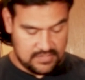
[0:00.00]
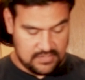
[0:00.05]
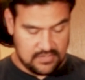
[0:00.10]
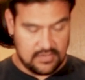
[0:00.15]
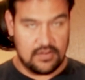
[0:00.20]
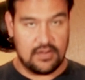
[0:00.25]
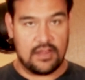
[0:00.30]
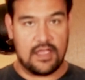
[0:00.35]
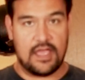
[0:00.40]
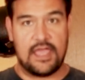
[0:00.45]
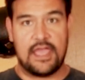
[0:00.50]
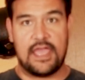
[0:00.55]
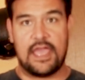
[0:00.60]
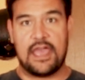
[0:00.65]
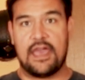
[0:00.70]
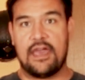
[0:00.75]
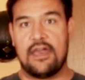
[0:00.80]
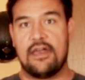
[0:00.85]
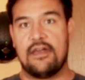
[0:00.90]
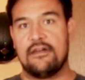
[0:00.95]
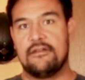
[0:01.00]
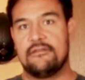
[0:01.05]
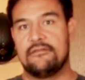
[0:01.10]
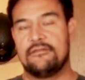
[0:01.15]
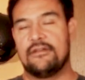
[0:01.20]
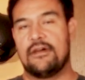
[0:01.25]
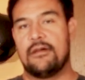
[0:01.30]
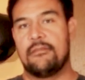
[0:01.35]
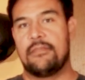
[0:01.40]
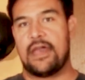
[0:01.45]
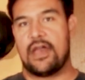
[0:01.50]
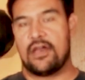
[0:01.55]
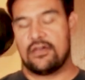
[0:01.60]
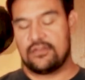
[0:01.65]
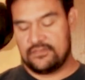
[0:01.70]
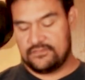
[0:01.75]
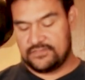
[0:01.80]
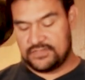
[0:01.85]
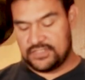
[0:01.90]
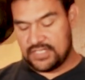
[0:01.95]
Here I have a
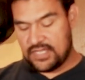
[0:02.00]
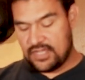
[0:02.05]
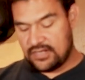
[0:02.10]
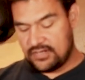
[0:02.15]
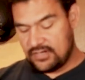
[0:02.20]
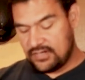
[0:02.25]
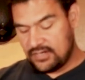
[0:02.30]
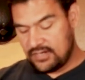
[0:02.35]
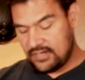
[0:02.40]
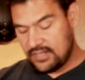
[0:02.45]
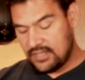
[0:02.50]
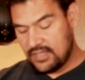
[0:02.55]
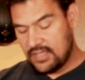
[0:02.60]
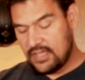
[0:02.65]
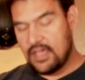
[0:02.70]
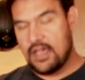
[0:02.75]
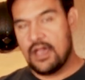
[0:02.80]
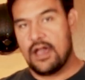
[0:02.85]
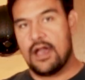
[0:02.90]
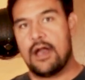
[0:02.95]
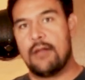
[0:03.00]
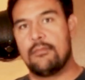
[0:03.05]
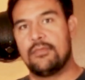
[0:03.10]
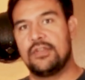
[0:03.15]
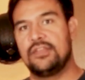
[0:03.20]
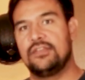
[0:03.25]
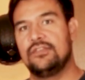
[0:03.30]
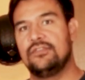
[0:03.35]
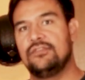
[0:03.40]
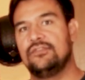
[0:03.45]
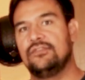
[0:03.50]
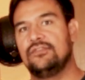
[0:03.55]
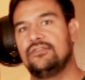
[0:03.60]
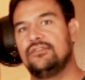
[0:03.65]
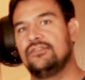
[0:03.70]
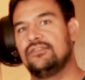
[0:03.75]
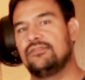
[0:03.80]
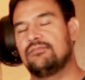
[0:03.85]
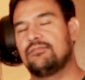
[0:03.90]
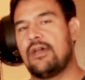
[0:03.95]
pound of cheddar. I'm gonna
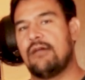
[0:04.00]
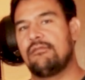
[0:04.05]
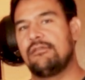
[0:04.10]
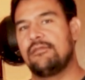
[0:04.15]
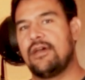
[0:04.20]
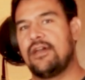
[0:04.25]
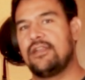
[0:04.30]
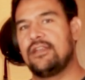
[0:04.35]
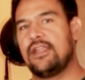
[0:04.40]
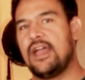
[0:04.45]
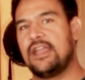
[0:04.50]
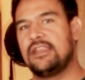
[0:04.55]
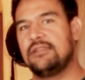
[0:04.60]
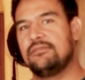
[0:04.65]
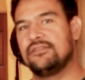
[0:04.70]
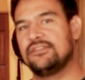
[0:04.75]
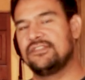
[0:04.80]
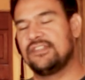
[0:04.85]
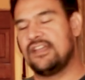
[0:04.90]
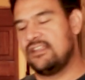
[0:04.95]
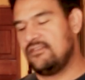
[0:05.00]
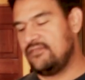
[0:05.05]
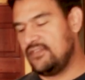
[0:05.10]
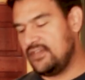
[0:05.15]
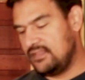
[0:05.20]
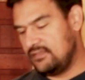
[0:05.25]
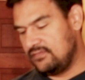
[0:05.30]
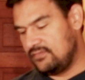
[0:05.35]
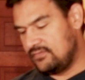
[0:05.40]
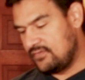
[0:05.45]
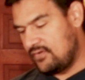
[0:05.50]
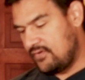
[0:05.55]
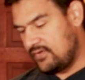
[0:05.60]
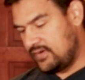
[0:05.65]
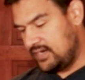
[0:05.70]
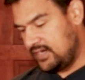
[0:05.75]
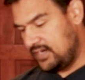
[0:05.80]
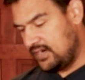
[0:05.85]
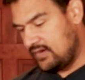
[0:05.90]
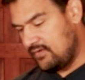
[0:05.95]
use probably about 90% of it, throw
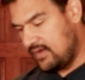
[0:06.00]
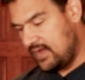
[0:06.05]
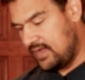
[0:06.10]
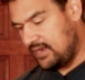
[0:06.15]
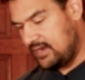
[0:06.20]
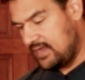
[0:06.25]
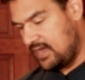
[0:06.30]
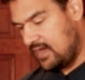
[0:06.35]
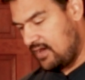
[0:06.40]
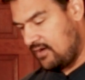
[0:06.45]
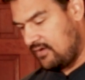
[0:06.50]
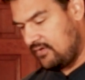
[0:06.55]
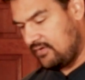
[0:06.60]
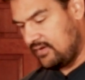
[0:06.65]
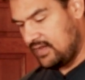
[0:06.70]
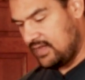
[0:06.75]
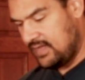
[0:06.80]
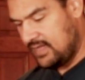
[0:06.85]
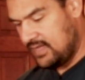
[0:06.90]
it in here right now.